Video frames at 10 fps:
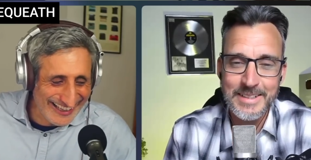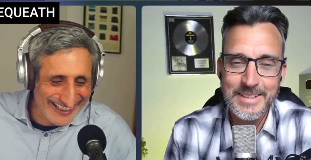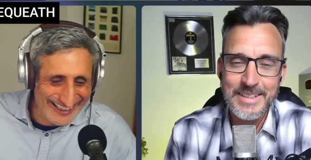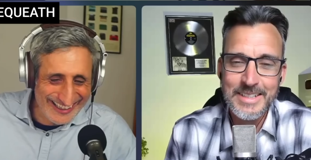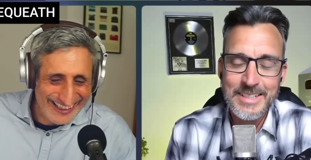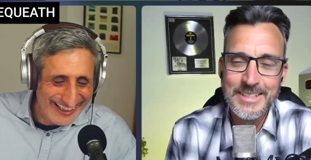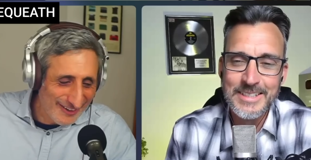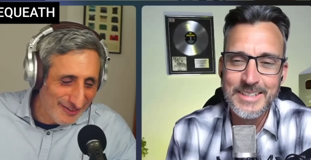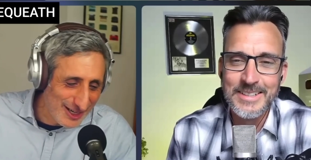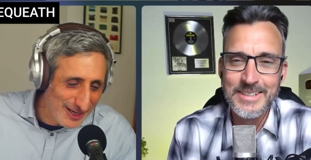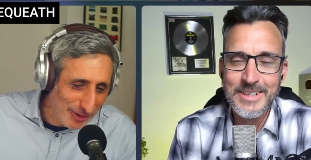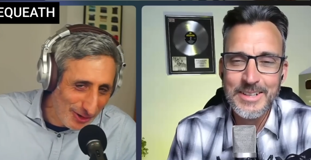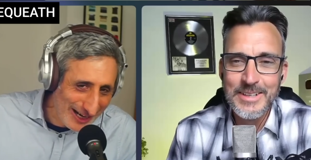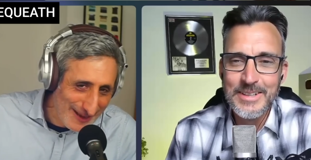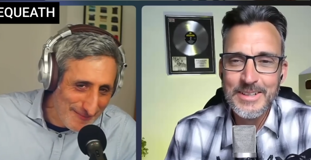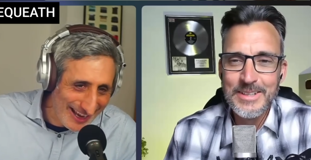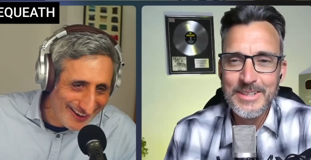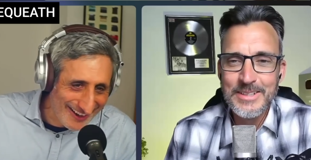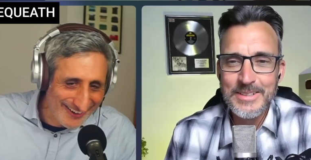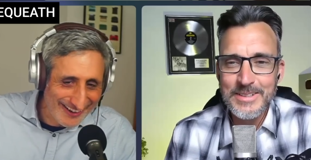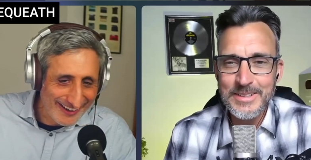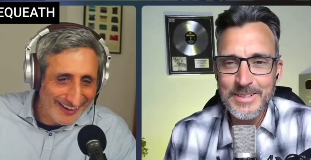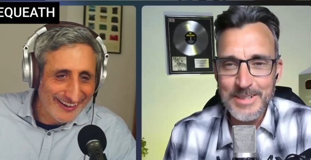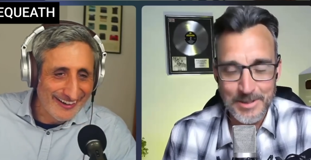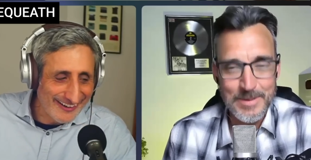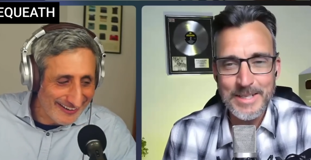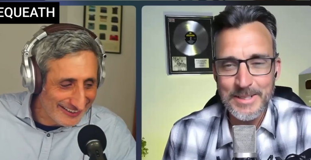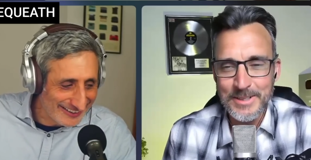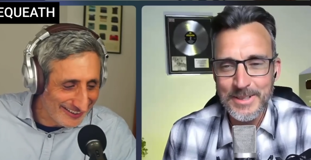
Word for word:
Speaker 1: yeah, yeah. Well, you could put it on eBay, are you? Yeah, oh, I might